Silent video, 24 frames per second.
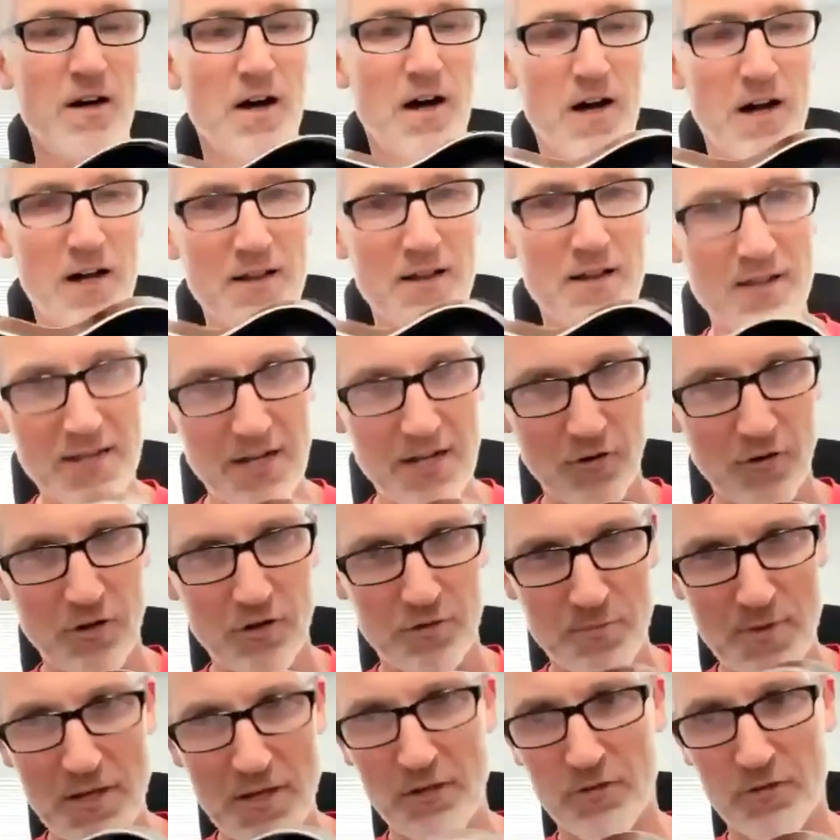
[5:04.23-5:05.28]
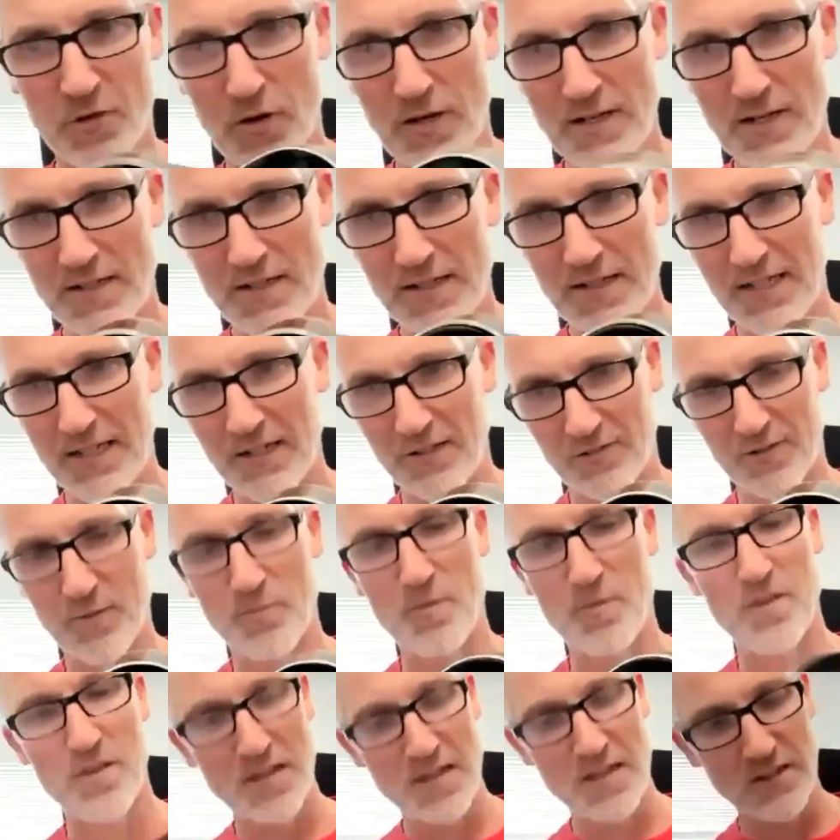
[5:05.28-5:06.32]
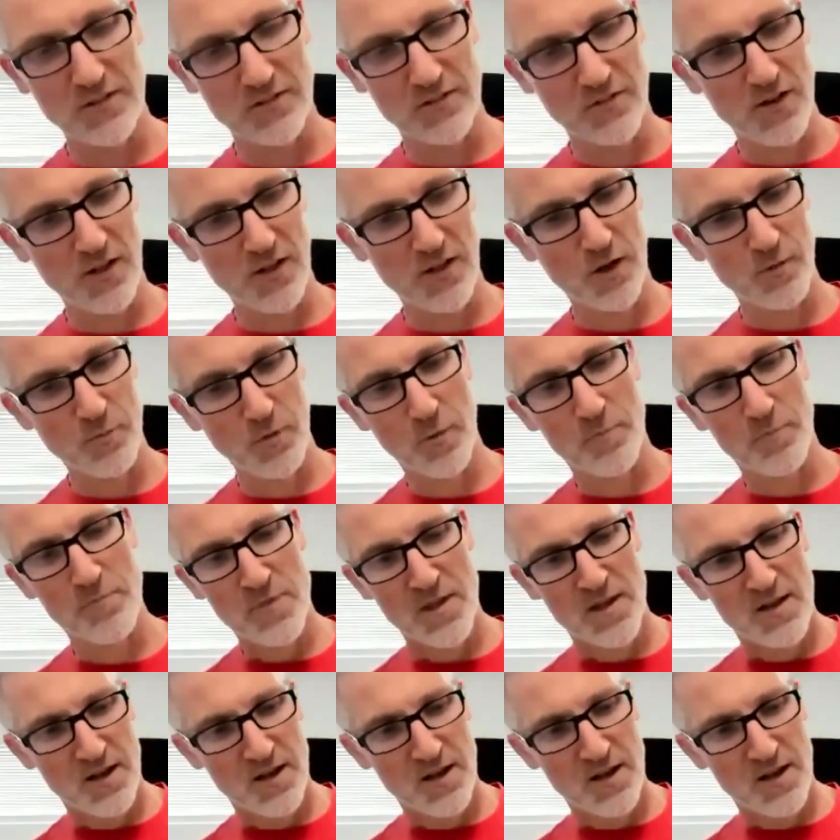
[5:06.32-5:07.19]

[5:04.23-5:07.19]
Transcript: uh, here with me. So I did get some of these available.